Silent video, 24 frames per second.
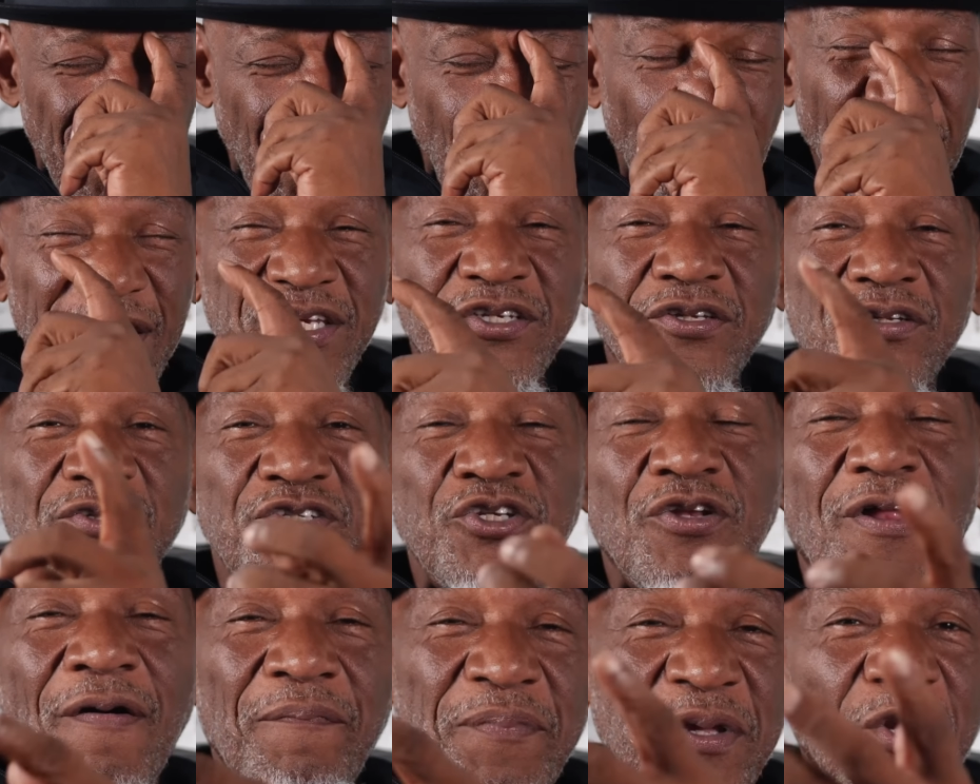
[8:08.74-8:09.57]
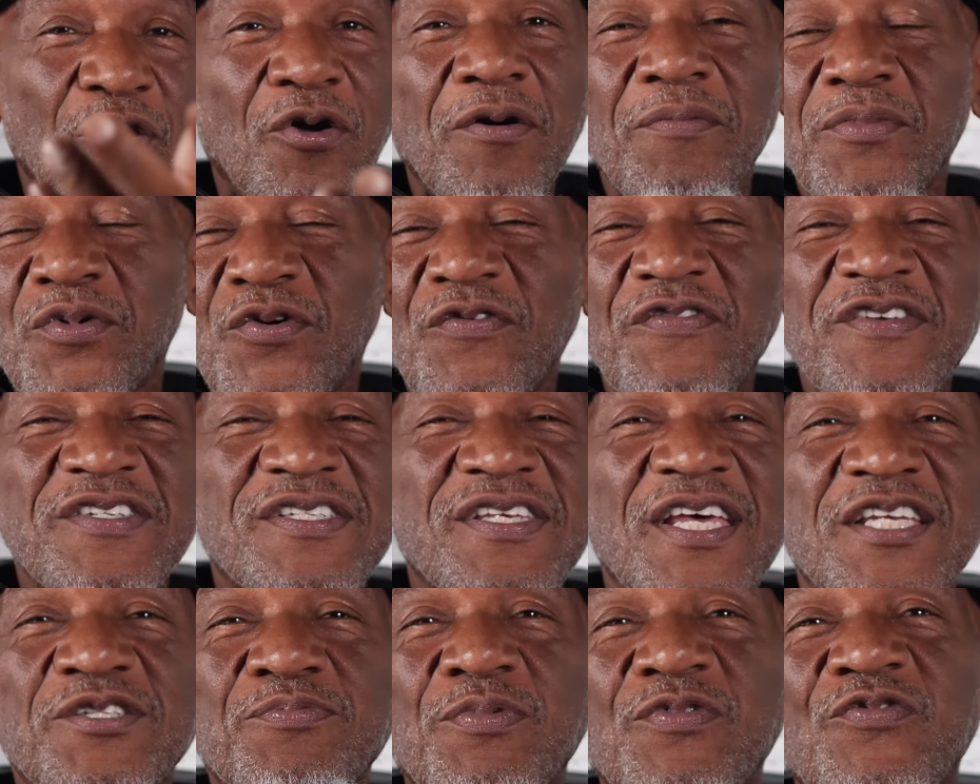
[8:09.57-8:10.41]
wait till, I've been on movie
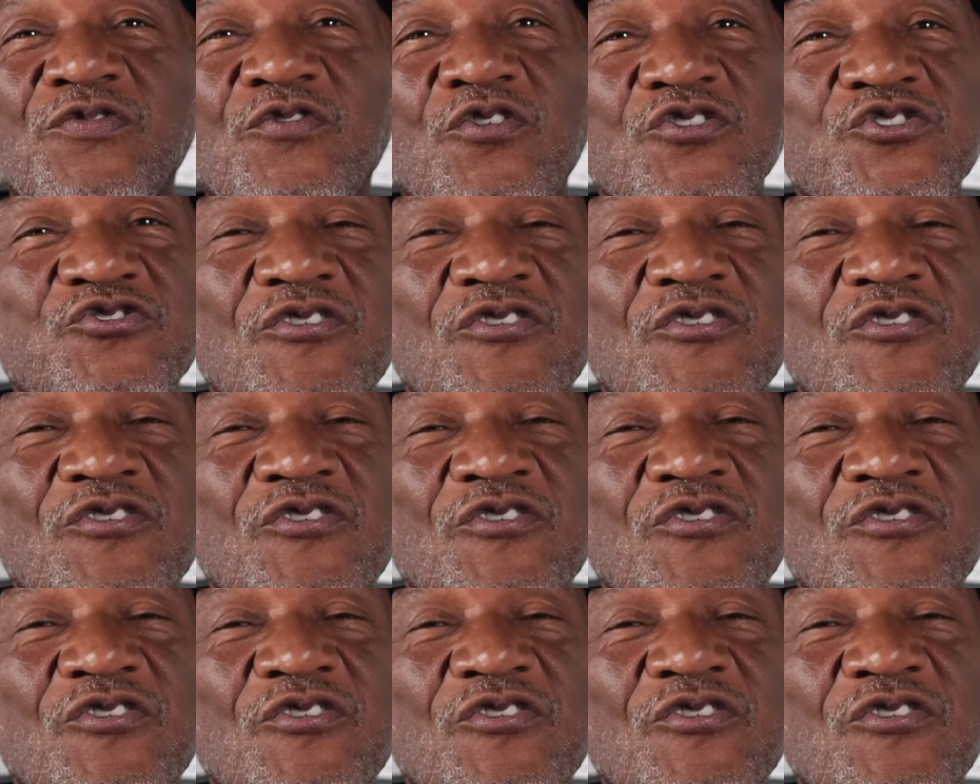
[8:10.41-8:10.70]
sets before,